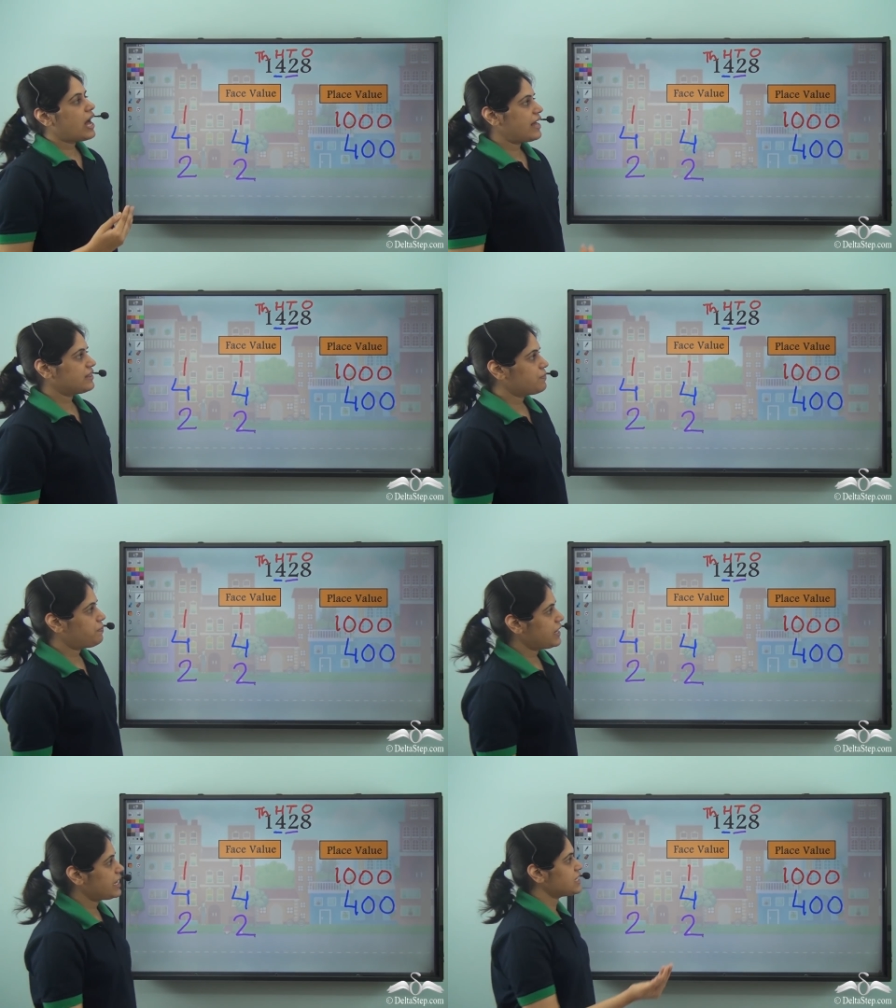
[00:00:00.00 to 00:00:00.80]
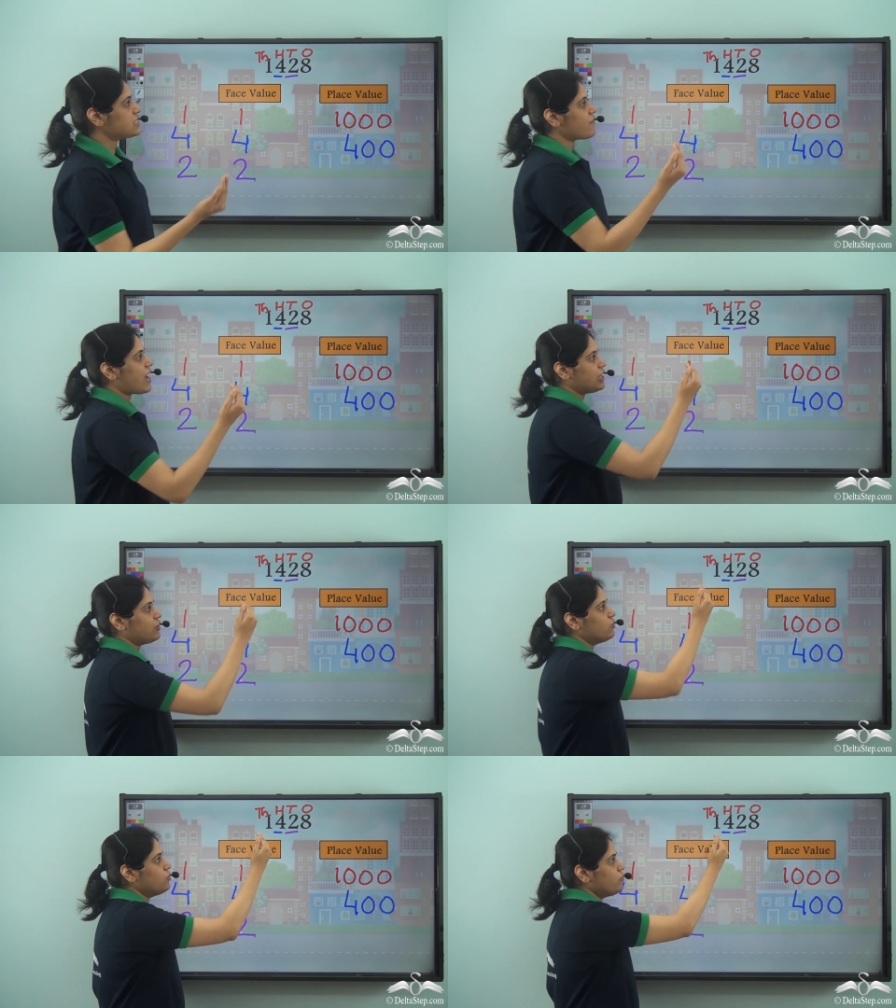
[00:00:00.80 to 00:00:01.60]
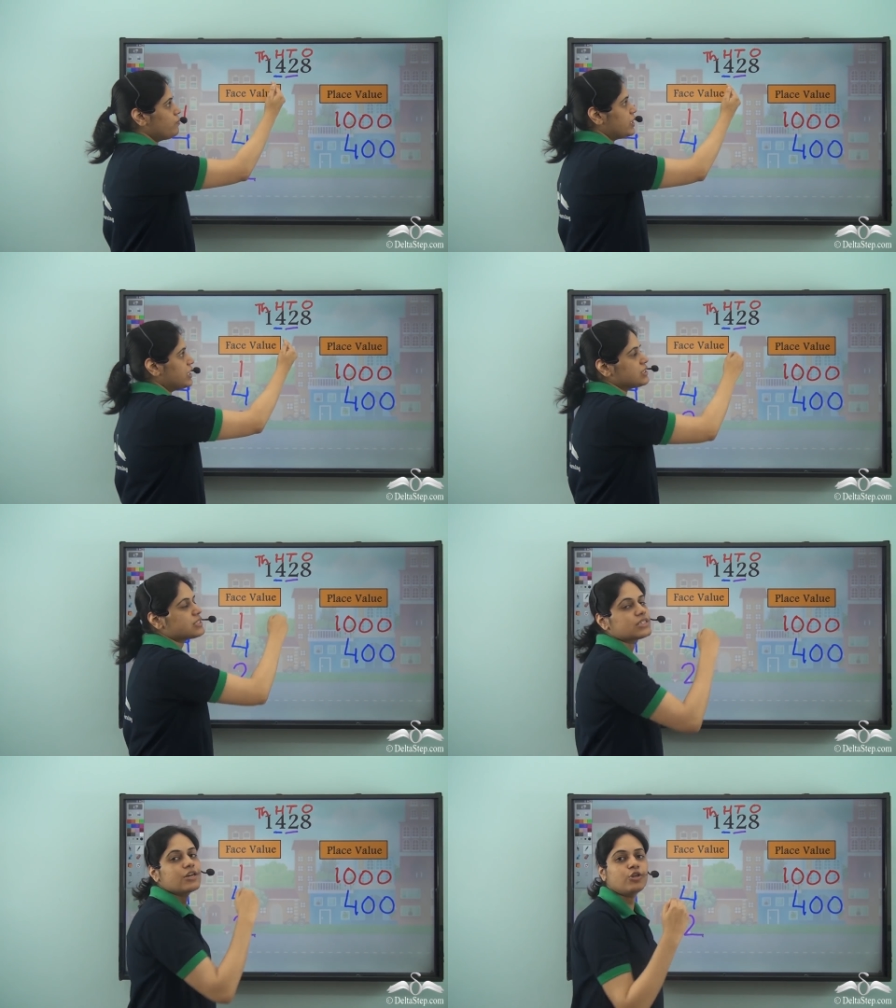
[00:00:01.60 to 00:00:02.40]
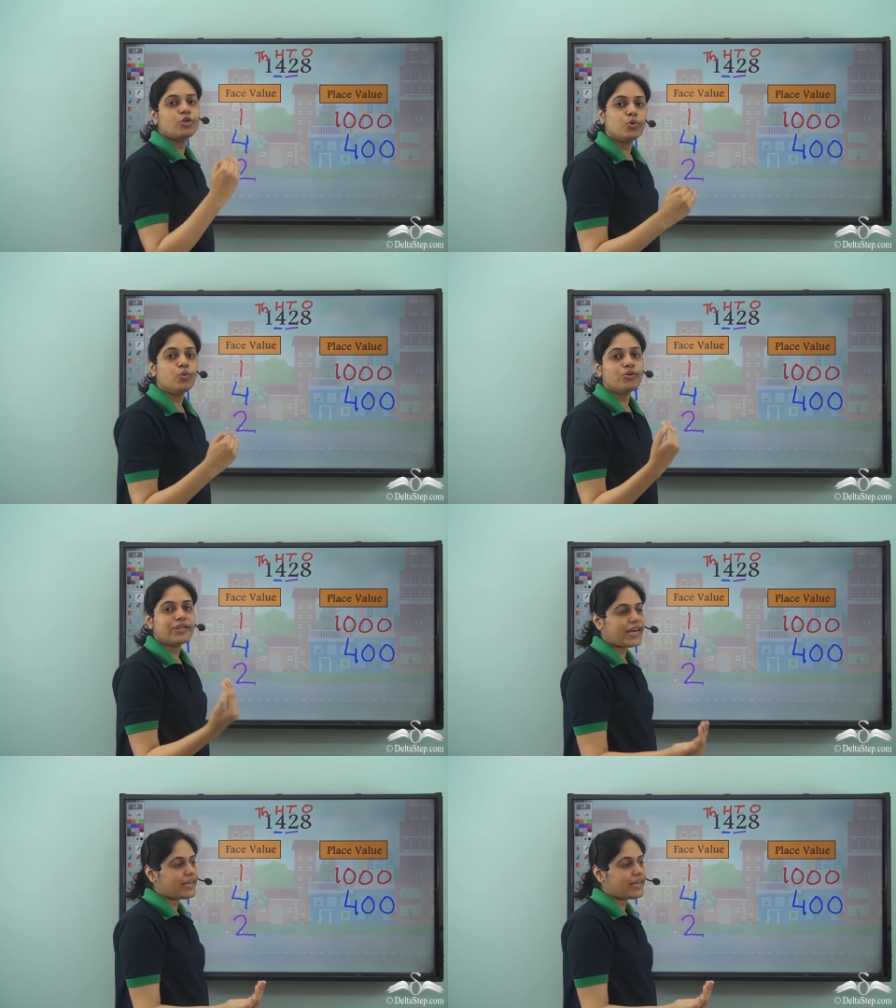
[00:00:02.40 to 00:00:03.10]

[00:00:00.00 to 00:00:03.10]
And the place value means 2